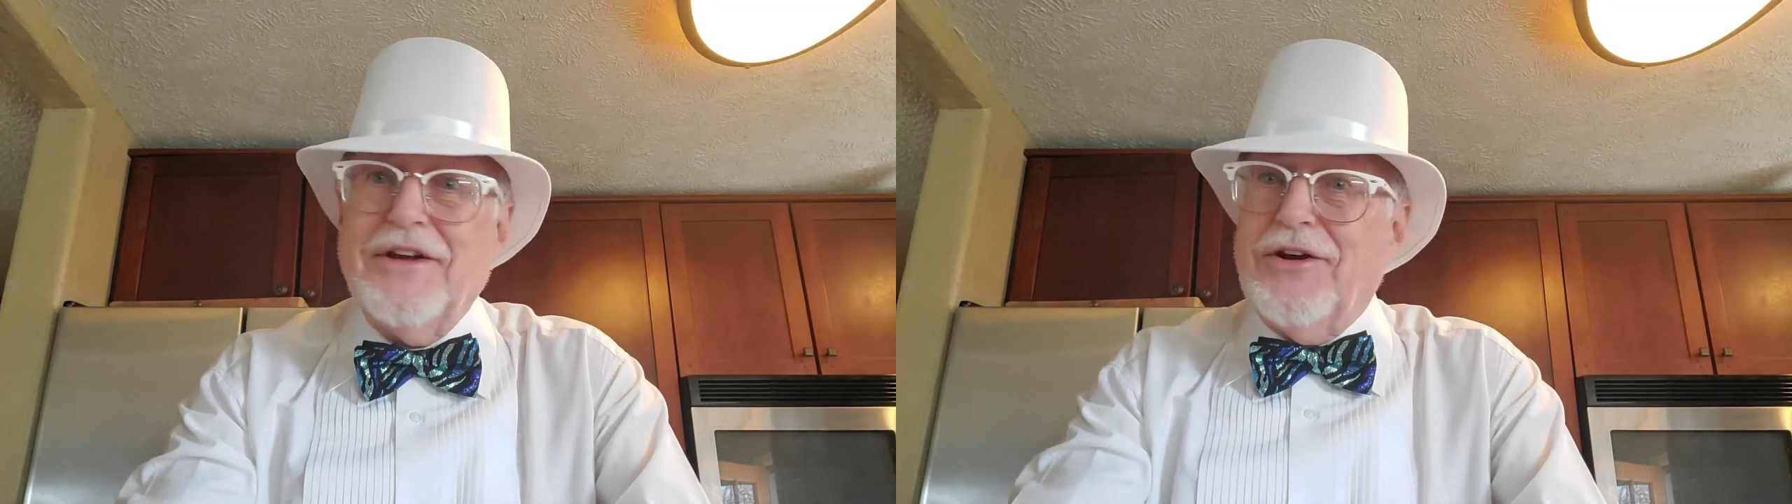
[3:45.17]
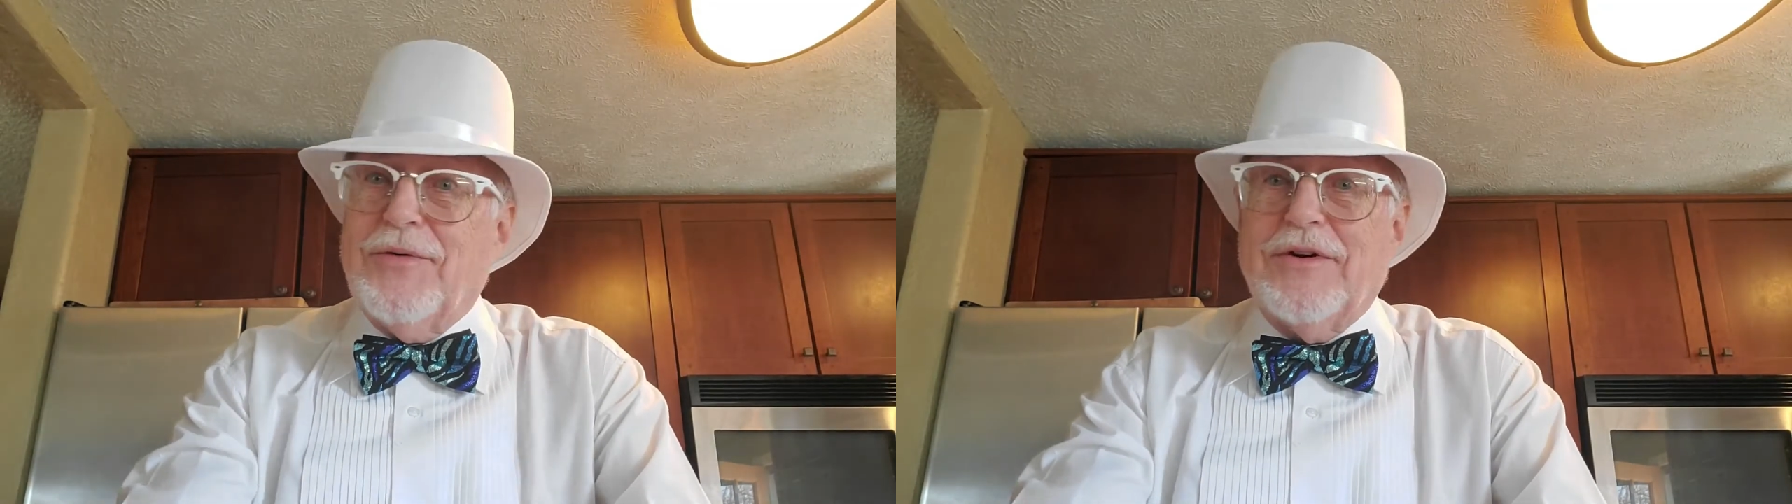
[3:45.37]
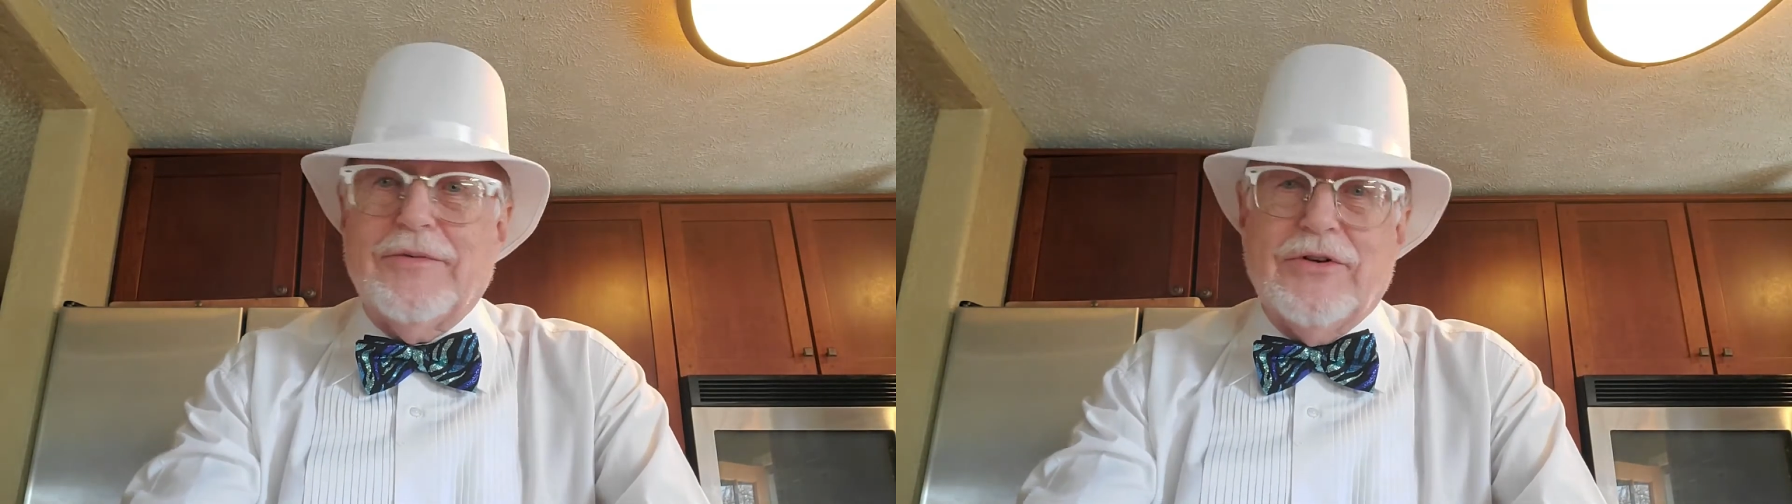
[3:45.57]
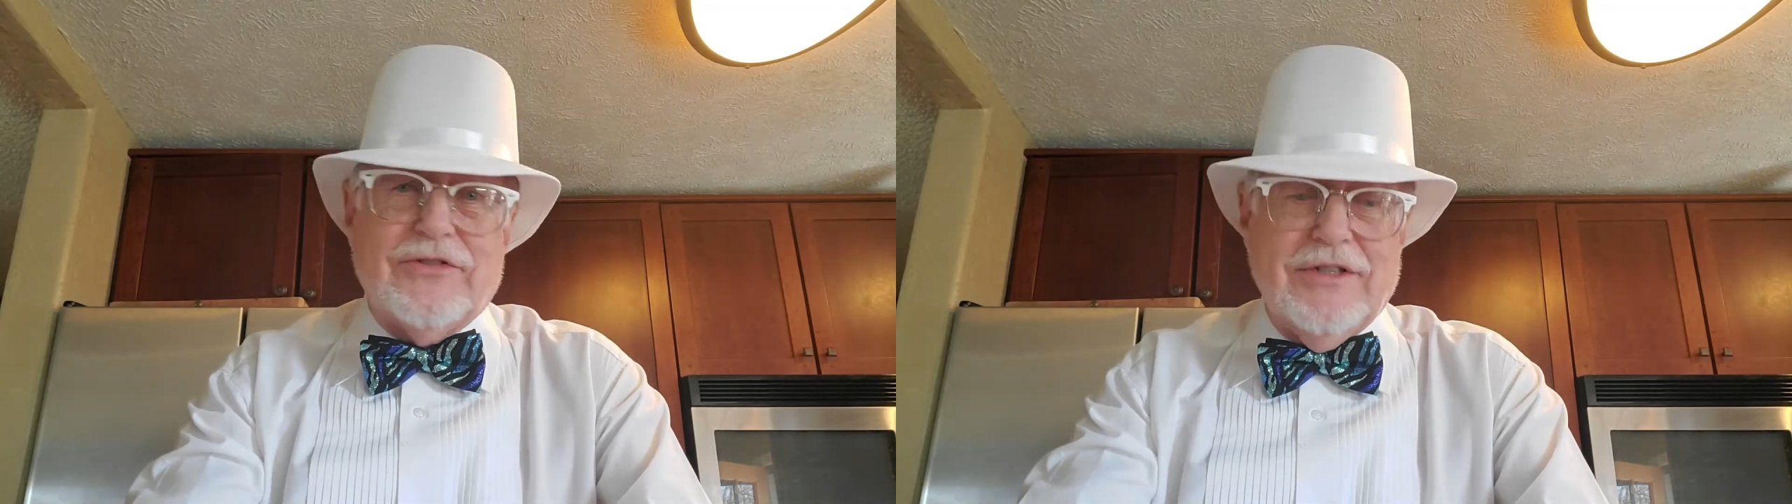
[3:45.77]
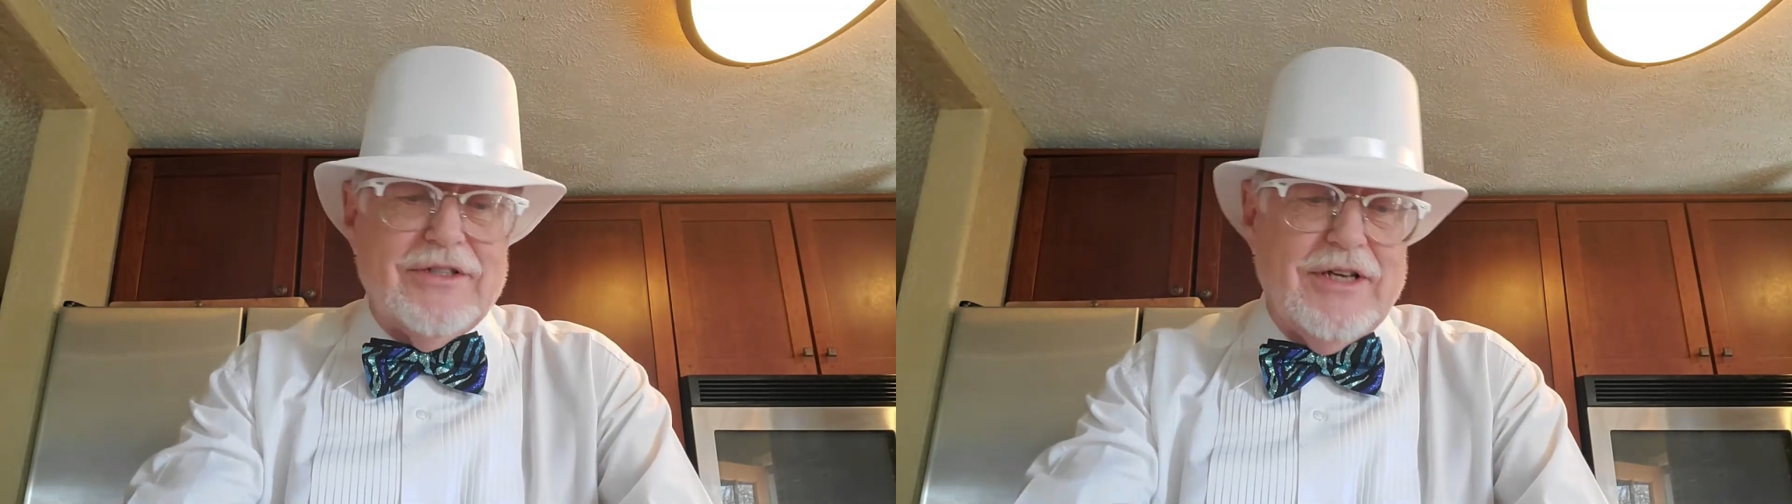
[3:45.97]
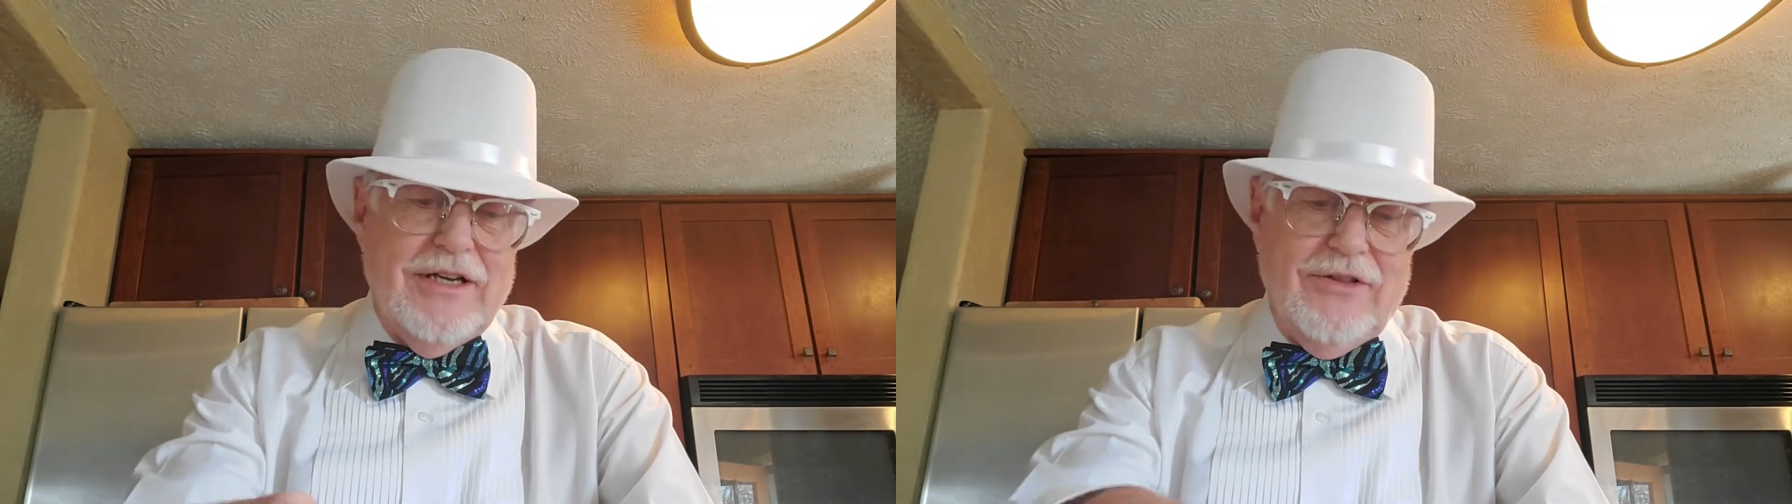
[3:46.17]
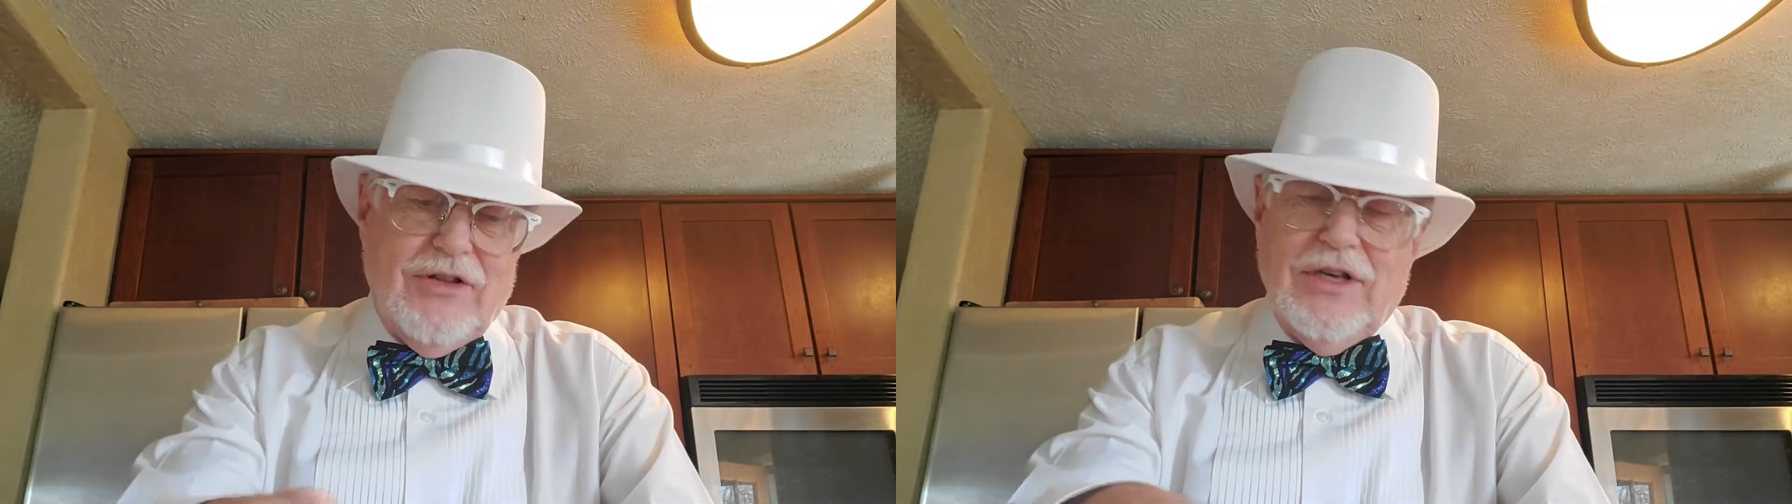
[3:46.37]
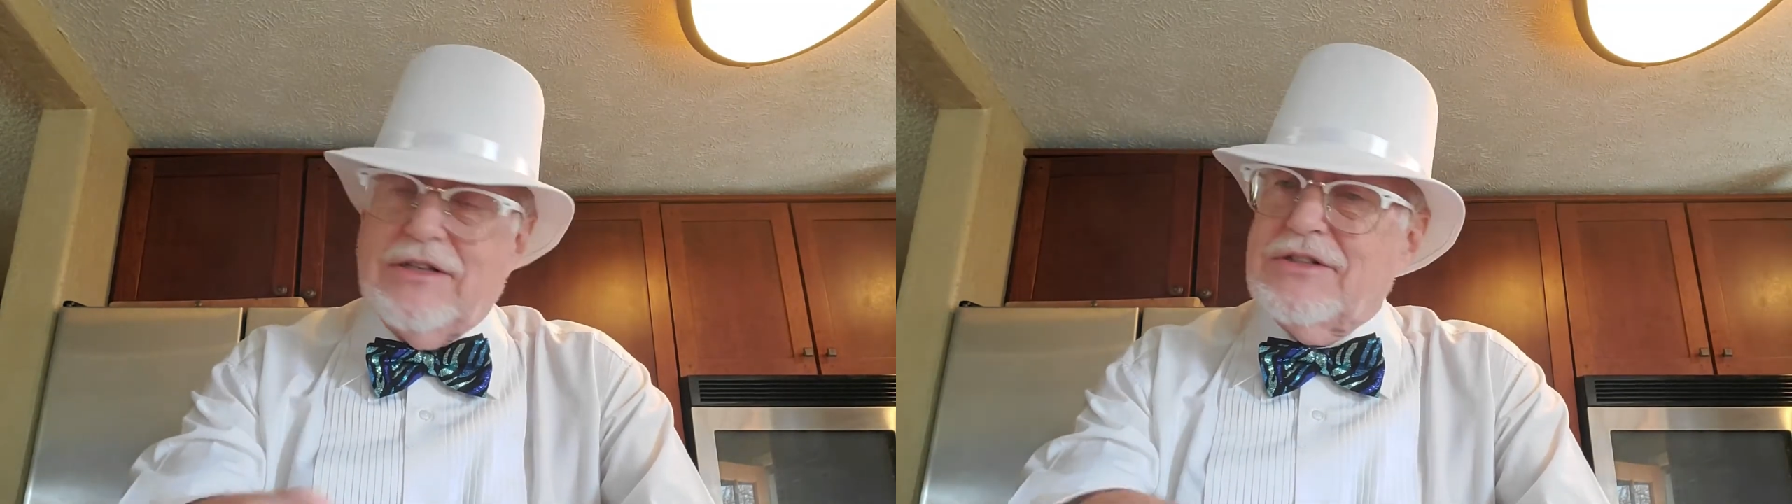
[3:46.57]
One of the most exciting
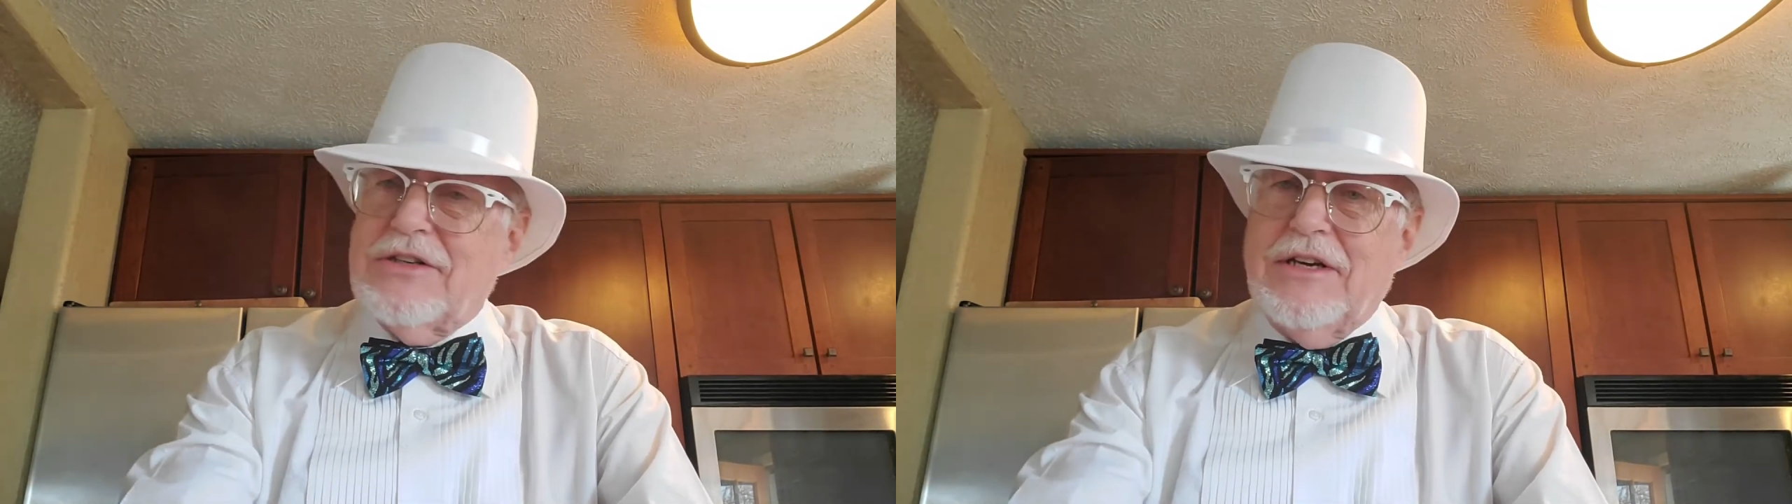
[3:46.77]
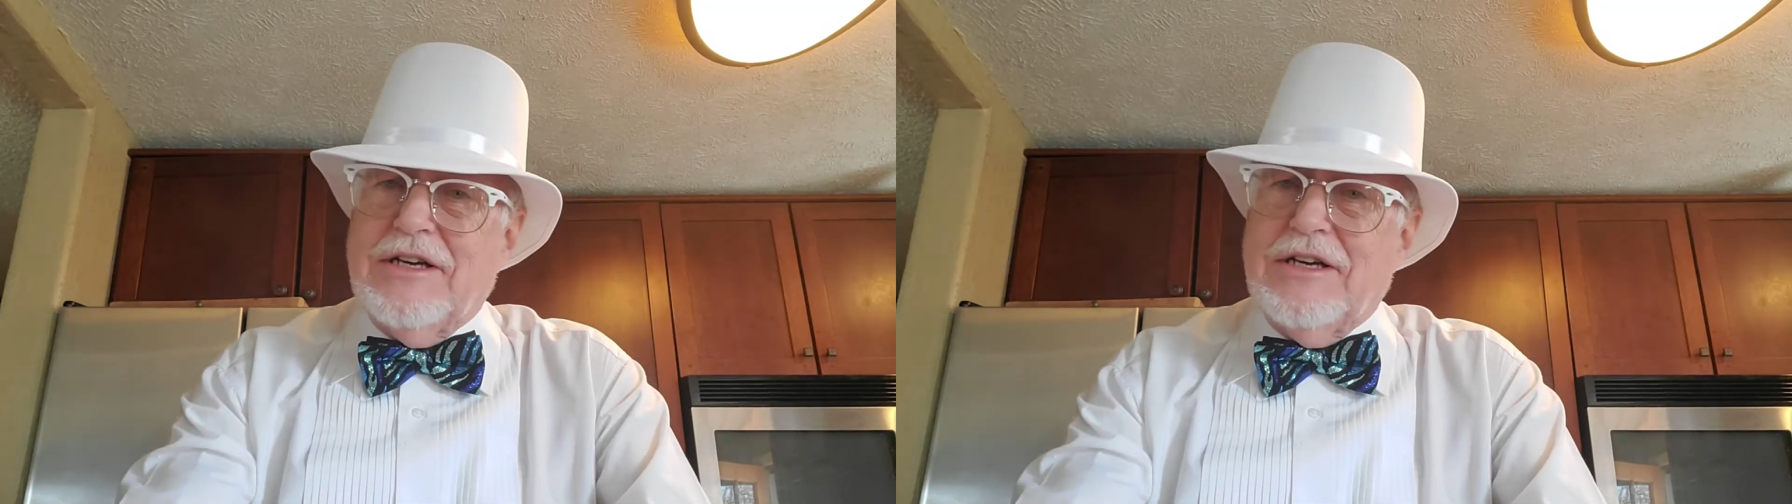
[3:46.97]
things